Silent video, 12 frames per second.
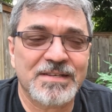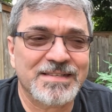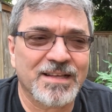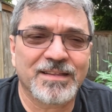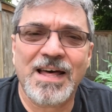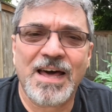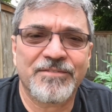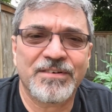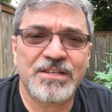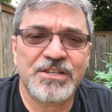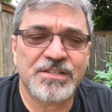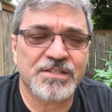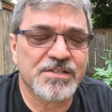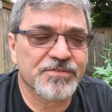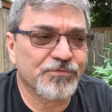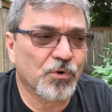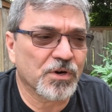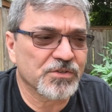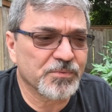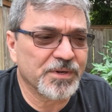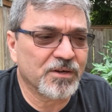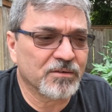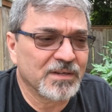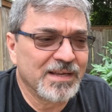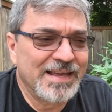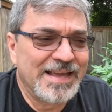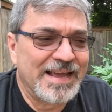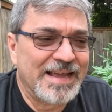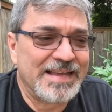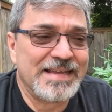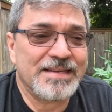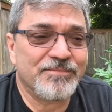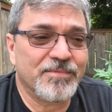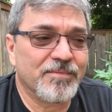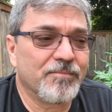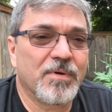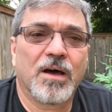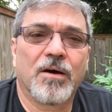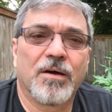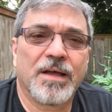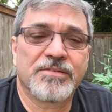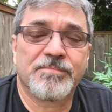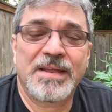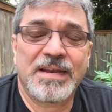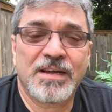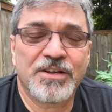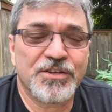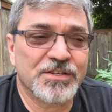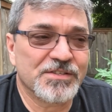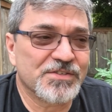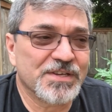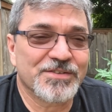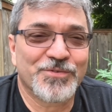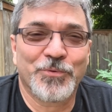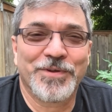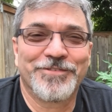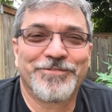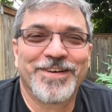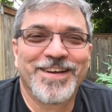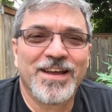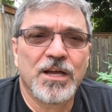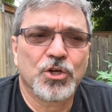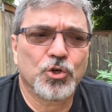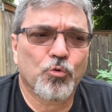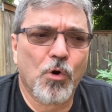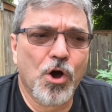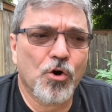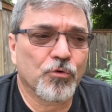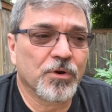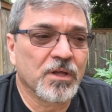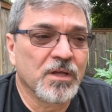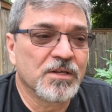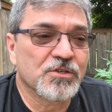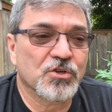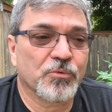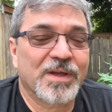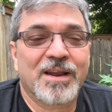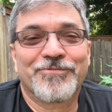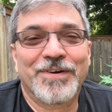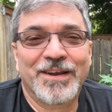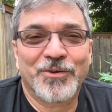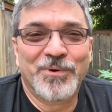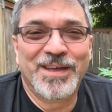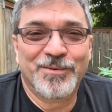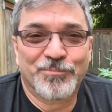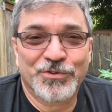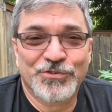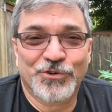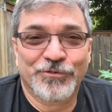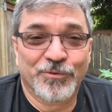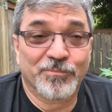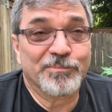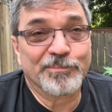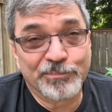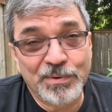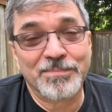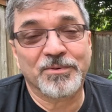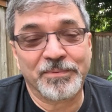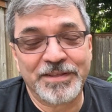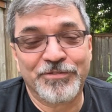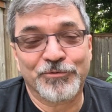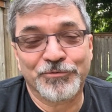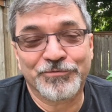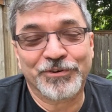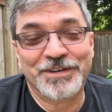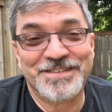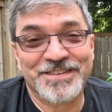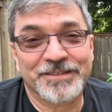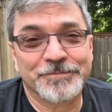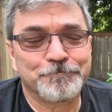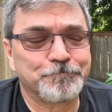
That's a lot of onions for us. We don't eat as many onions as we've grown, so we got to find a way to preserve them, probably through freezing.